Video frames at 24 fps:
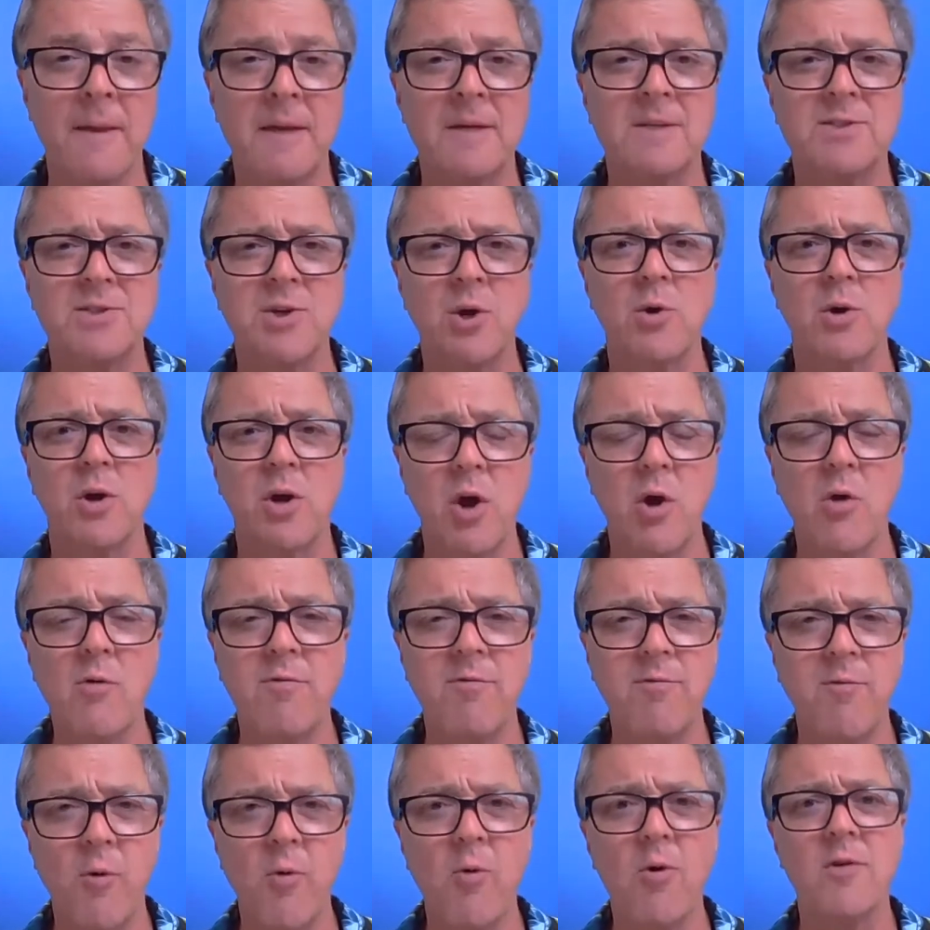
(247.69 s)
So go
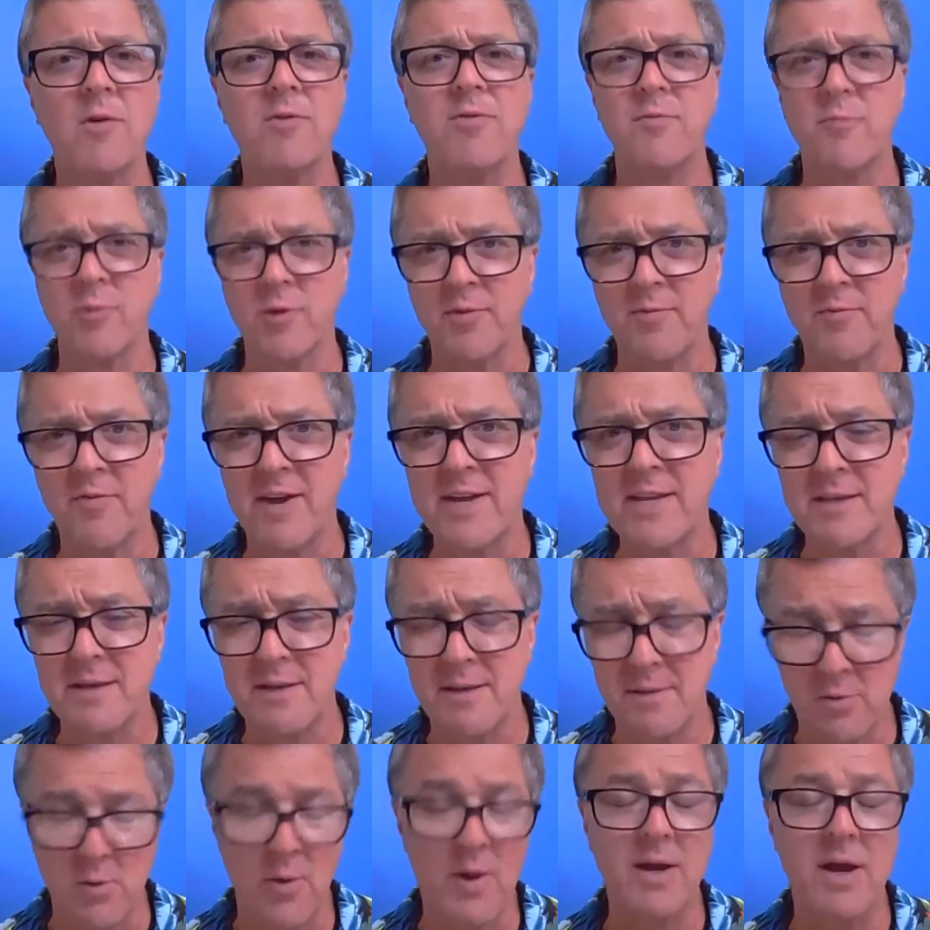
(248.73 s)
forth with
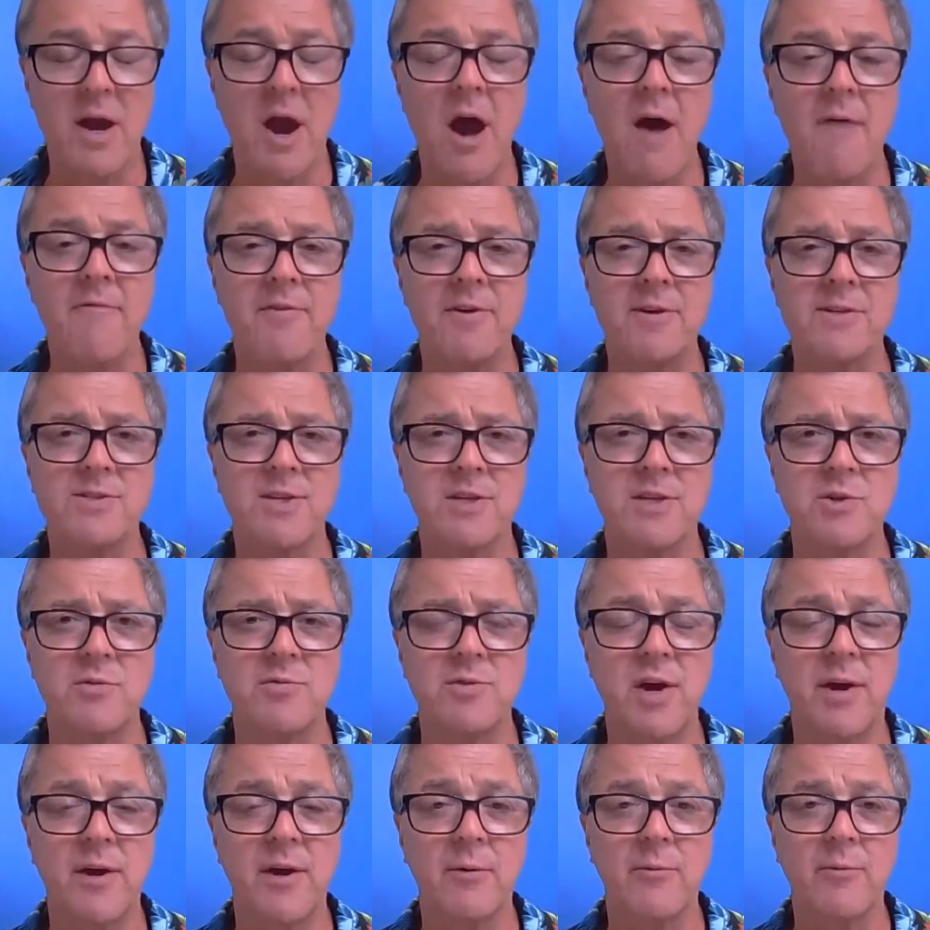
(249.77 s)
great confidence that you've
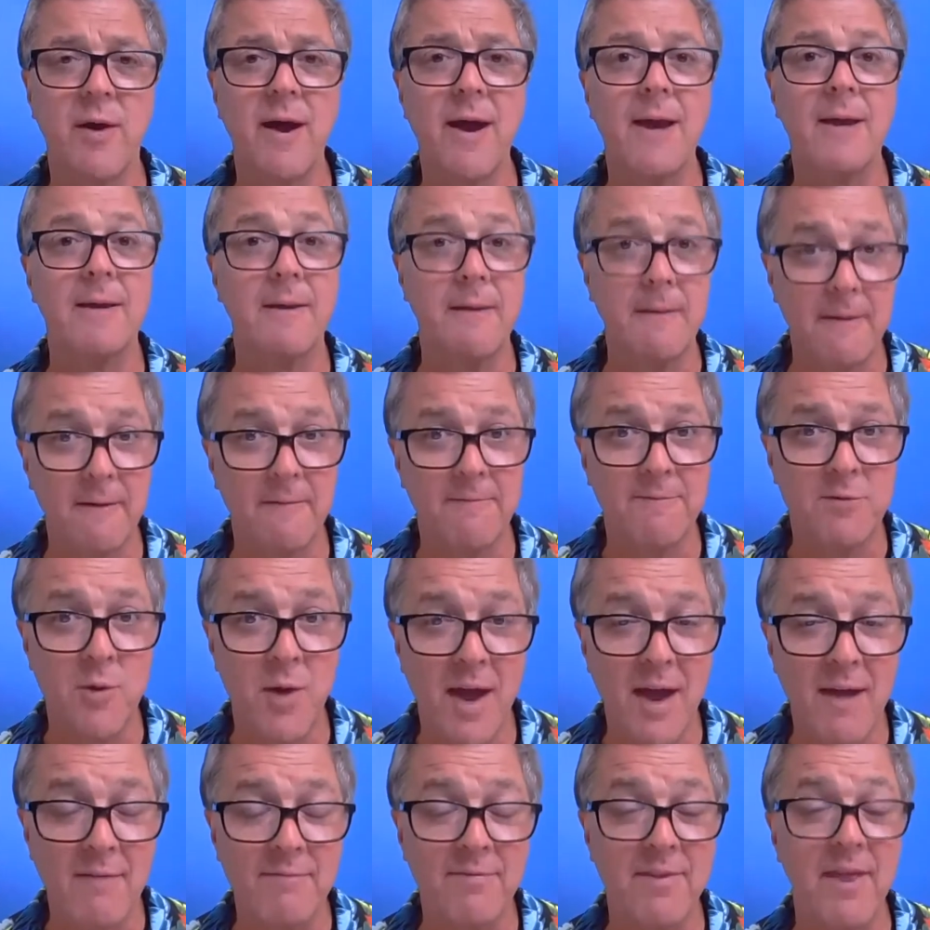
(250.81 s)
done it right if you
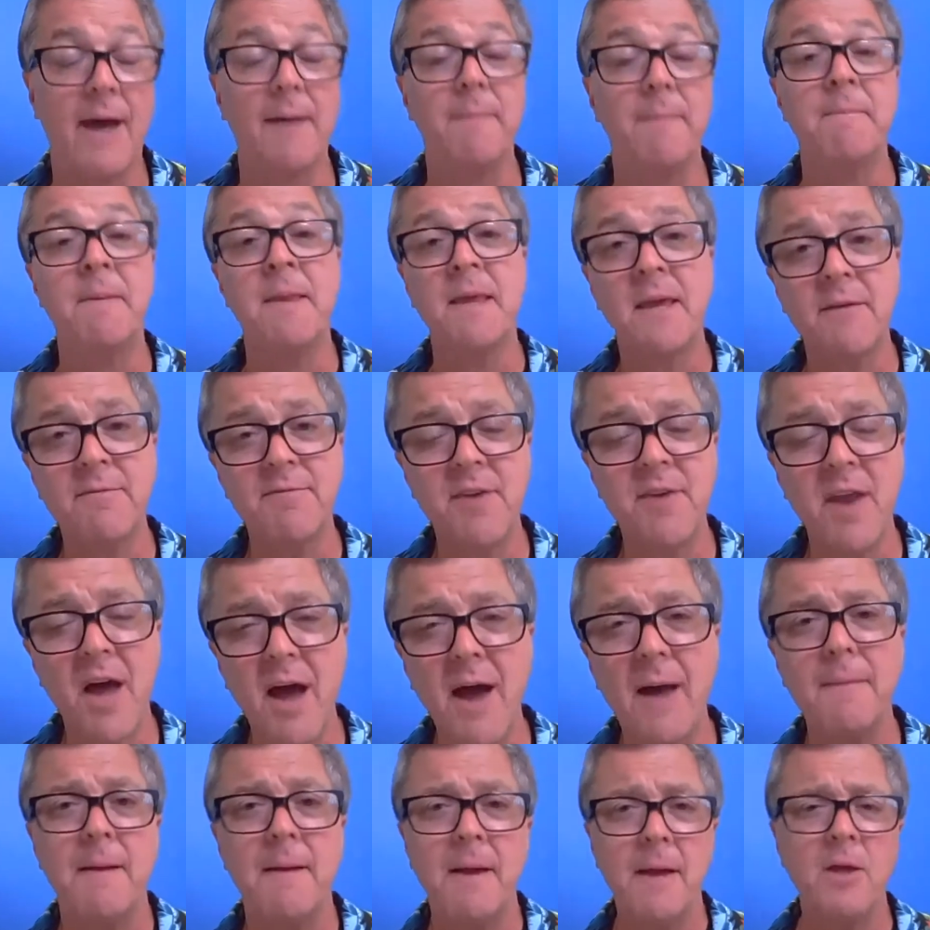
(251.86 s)
have that. If
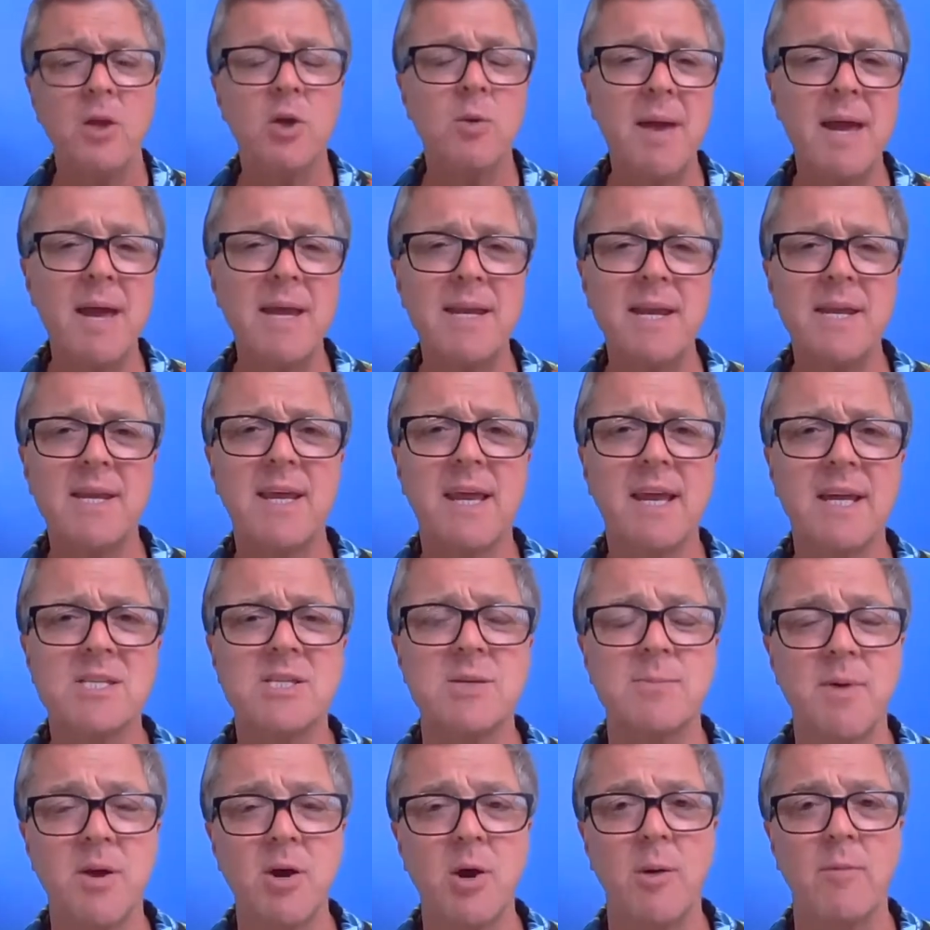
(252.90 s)
not, you may need to get
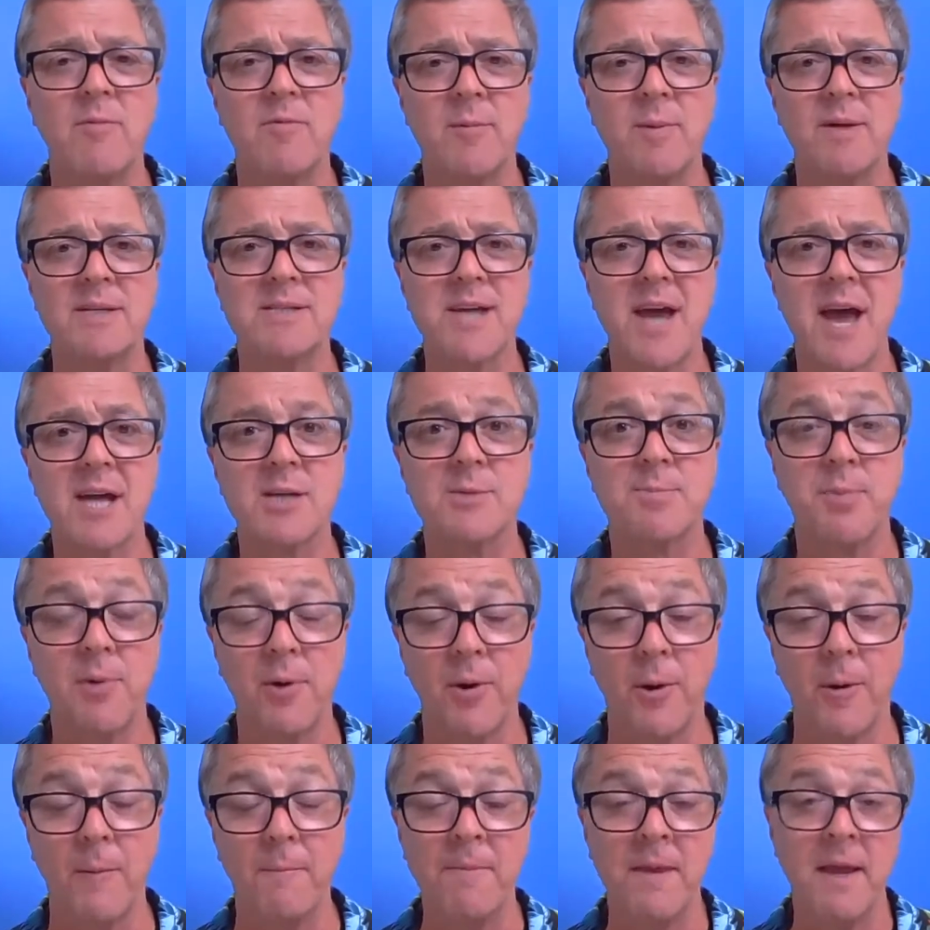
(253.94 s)
some help from a tax pro.